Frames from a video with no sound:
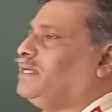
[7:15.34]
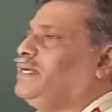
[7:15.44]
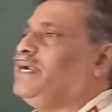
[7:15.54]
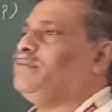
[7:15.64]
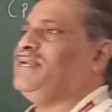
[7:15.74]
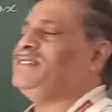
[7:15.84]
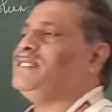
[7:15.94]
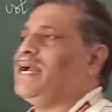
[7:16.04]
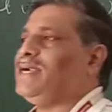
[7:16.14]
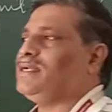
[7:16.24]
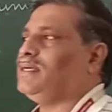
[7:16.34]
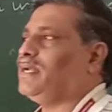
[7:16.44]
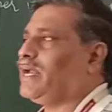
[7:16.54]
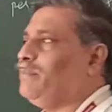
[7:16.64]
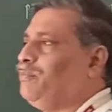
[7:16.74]
It means that
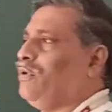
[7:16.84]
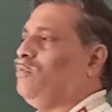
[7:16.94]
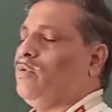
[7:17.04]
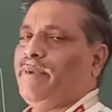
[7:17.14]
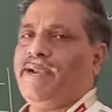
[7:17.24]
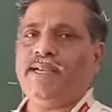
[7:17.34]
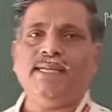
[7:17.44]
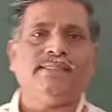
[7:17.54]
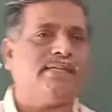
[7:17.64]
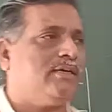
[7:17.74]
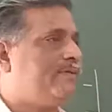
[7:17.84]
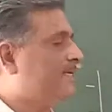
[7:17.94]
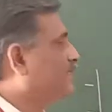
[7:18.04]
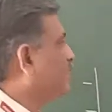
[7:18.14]
dipole moment is always